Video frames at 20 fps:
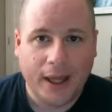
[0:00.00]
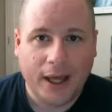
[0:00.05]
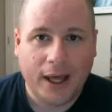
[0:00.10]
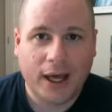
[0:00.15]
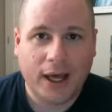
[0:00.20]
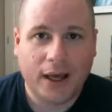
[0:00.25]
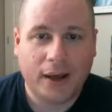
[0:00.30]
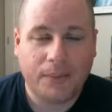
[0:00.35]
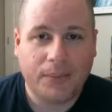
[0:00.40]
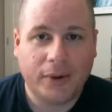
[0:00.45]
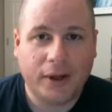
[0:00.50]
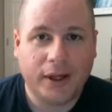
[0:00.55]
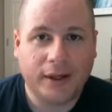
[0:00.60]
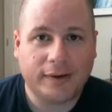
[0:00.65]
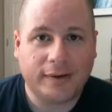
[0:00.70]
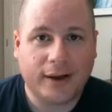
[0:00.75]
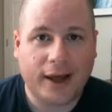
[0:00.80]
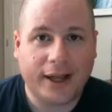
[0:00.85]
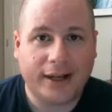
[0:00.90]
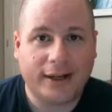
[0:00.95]

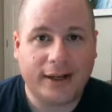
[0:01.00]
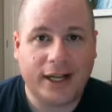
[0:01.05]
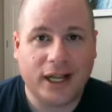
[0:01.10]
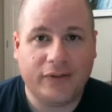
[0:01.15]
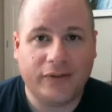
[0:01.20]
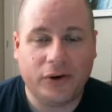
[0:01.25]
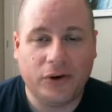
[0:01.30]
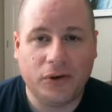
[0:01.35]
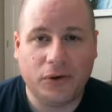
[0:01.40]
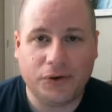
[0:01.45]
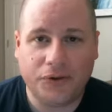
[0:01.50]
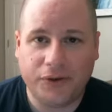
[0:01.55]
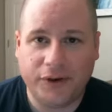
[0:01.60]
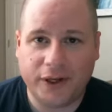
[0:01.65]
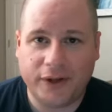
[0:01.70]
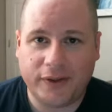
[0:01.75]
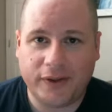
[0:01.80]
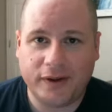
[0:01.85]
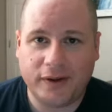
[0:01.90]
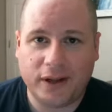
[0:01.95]
But I did have a girlfriend
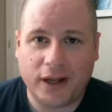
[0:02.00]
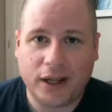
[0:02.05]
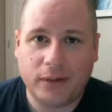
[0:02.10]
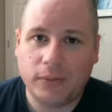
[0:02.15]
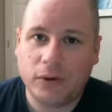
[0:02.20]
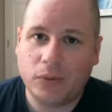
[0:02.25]
at the time,